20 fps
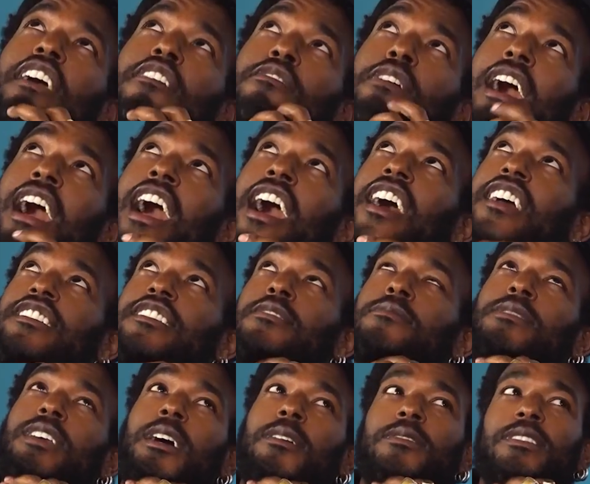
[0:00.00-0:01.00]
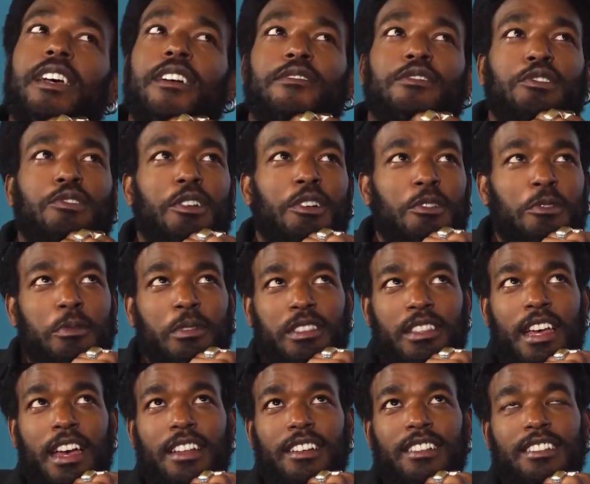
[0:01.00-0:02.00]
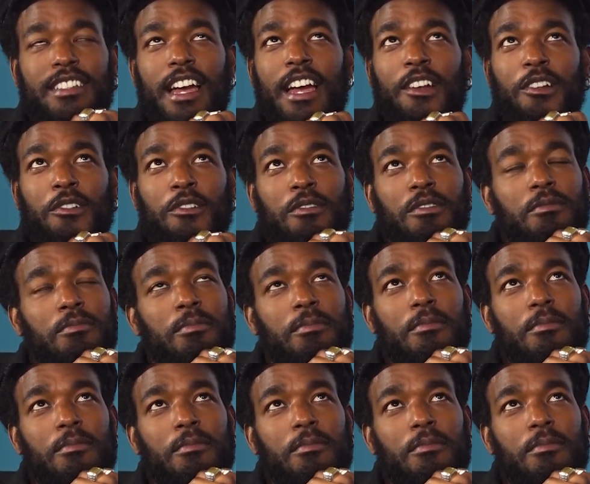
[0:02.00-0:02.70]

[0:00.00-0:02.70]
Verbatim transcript: I have I sometimes have struggled with that title